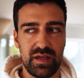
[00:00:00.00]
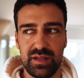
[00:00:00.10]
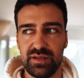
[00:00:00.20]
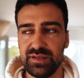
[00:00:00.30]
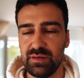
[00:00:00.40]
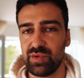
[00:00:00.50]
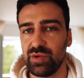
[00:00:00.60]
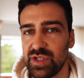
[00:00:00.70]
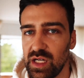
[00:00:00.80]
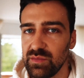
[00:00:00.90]
And this
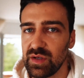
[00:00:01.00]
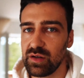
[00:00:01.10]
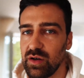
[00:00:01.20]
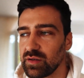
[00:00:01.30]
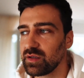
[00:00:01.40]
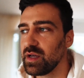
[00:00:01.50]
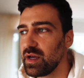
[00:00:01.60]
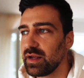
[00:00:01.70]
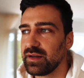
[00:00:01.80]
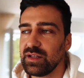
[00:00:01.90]
approach helped me a lot,
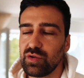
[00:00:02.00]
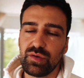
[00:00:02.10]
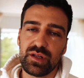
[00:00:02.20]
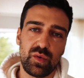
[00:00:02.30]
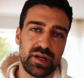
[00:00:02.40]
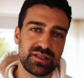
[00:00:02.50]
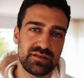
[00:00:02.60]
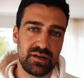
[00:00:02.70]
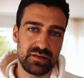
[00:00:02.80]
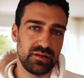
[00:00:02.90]
not only when I
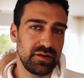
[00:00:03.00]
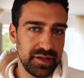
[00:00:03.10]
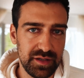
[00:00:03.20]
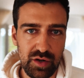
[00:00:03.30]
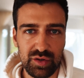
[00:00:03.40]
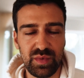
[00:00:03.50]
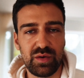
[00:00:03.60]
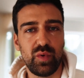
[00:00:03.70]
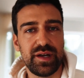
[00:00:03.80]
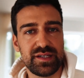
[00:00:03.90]
started learning code,
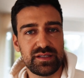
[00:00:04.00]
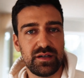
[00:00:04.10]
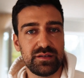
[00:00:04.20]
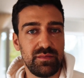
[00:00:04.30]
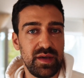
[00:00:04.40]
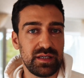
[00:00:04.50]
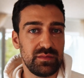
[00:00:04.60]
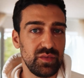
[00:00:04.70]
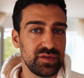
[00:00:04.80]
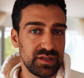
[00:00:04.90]
but when I started
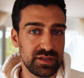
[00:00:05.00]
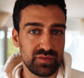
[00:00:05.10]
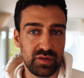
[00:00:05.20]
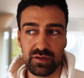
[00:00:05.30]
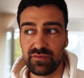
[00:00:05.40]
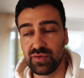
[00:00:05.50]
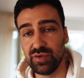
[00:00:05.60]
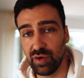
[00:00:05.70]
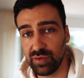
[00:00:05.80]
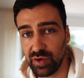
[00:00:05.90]
making music as well. If you
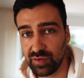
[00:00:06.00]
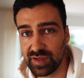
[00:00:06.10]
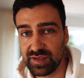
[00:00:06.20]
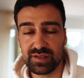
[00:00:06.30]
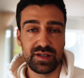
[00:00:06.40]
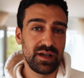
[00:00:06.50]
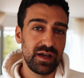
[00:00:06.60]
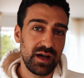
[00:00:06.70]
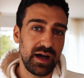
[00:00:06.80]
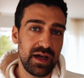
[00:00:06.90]
don't know this,
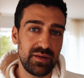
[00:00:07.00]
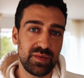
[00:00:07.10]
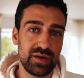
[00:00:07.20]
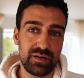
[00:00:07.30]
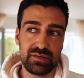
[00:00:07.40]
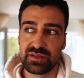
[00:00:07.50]
I am a